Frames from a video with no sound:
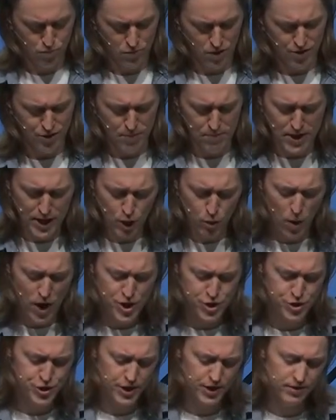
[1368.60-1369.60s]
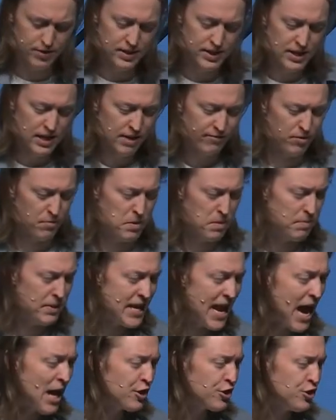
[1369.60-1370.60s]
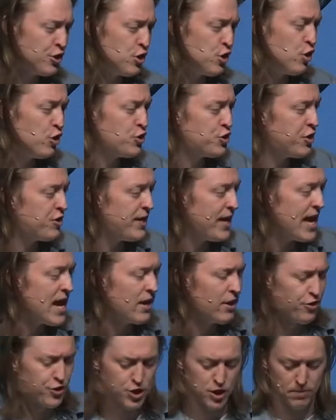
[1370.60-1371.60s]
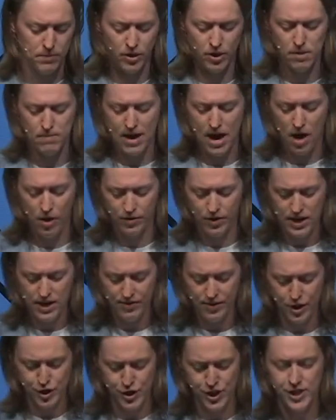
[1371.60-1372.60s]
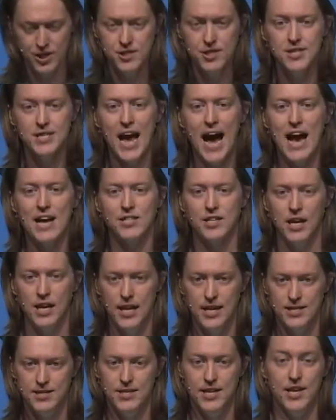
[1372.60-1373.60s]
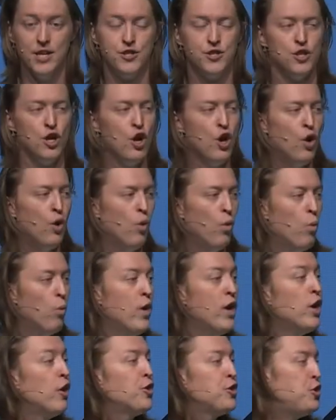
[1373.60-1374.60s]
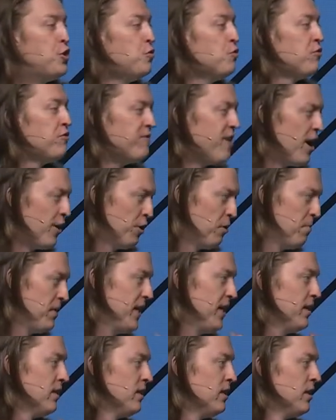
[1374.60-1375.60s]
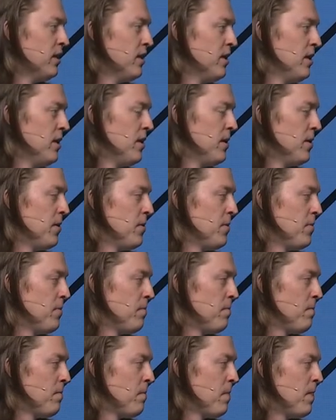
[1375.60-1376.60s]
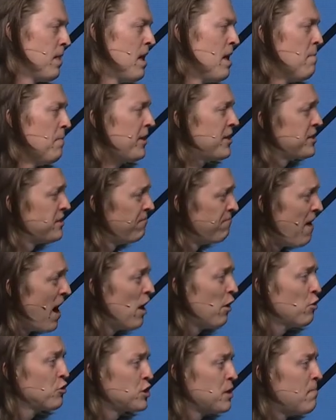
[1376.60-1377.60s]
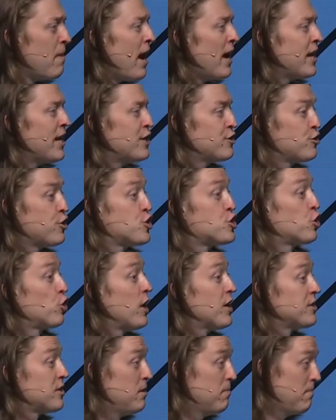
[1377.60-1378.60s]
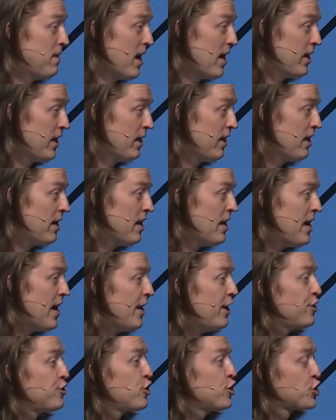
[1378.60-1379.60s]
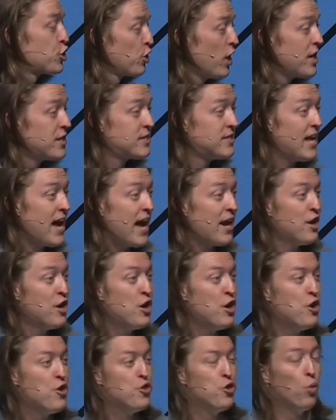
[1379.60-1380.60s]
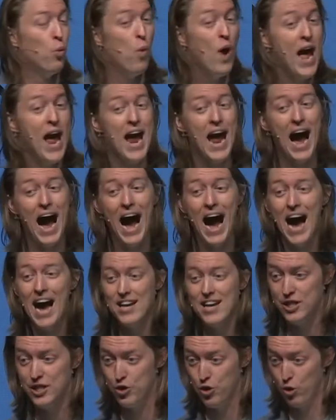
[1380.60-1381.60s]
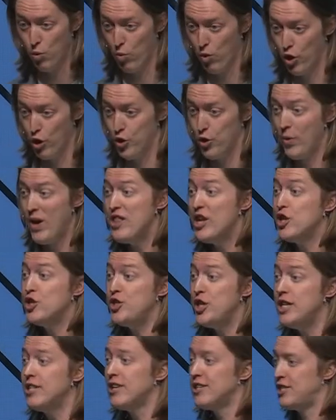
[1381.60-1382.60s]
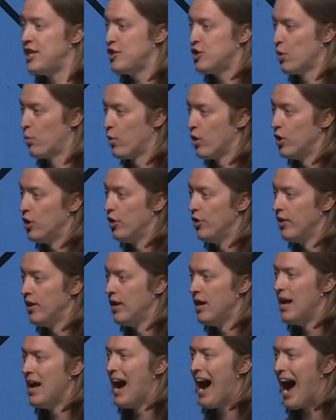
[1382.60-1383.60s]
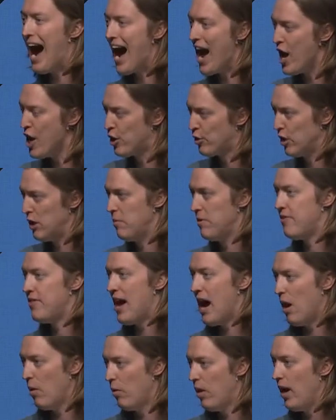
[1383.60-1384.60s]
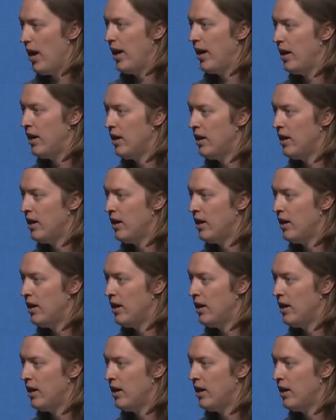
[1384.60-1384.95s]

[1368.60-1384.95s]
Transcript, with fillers: The big question from the Beatitudes to the end of the Sermon on the Mount that Jesus is asking is this Will you follow me? Because to follow somebody is to trust somebody, and it's to trust that the way I the world, the way that Jesus sees the world, I agree with that way.